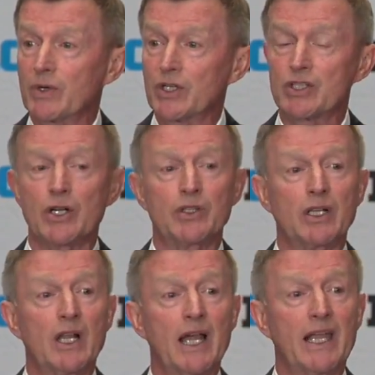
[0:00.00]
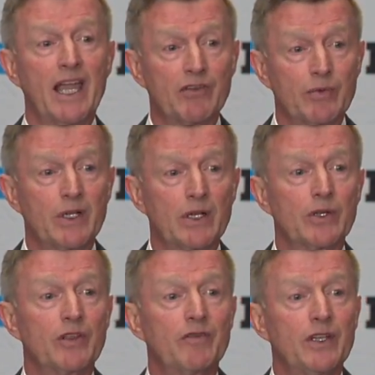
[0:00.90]
We're going to start the clock after we
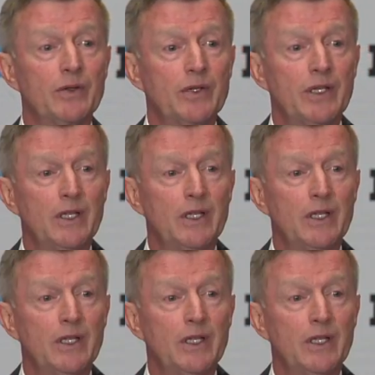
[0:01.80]
clear the field